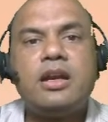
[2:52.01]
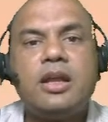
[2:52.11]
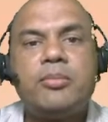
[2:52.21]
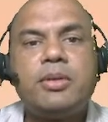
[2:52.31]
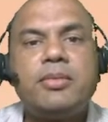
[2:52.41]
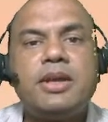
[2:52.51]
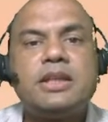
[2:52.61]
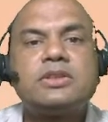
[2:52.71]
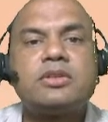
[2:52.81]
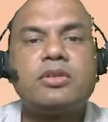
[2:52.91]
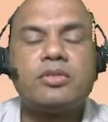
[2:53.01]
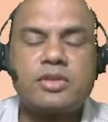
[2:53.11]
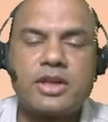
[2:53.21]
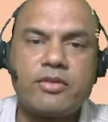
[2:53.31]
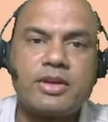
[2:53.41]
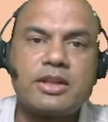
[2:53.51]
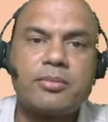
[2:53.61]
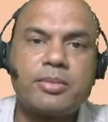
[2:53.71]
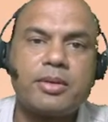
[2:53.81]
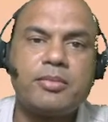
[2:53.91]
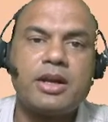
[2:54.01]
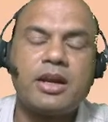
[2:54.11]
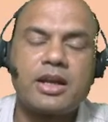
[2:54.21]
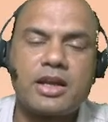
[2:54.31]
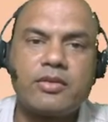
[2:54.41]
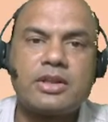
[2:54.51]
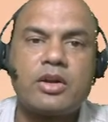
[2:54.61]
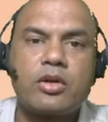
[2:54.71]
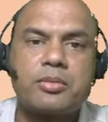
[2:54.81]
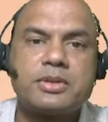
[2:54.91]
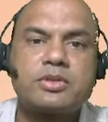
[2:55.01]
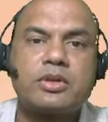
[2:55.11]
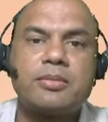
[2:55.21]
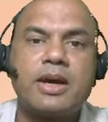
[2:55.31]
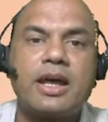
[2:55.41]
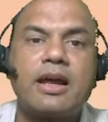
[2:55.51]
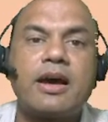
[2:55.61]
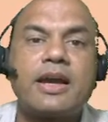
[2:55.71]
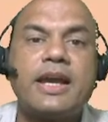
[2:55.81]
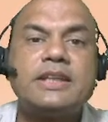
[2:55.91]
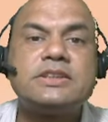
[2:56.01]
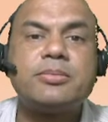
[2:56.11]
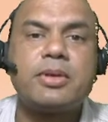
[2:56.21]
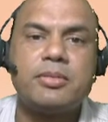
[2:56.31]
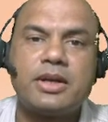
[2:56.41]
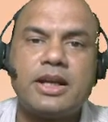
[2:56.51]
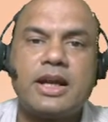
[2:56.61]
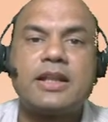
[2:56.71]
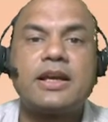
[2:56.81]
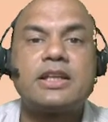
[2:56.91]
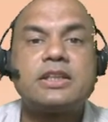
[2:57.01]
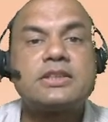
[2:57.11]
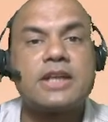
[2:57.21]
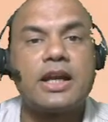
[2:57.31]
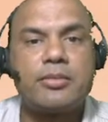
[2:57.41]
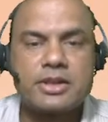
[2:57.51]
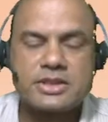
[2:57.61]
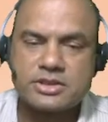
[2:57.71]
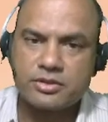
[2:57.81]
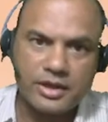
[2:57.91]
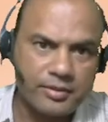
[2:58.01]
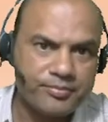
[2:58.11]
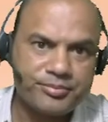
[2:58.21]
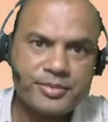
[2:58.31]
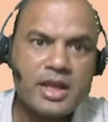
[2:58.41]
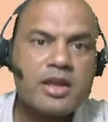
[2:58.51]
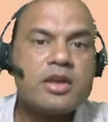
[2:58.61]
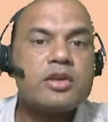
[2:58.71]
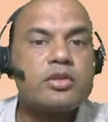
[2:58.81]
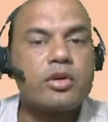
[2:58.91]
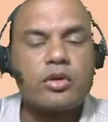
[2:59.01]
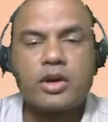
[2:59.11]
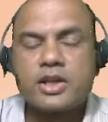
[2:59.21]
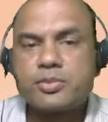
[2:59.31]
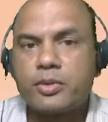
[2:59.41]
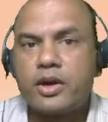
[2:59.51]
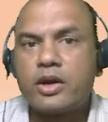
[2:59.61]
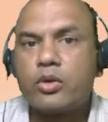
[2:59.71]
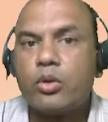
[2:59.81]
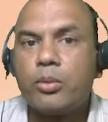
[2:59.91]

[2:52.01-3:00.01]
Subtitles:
DP means giving the payment, giving the documents to the buyer against the payment, that is against the side bills. Okay, so got this point.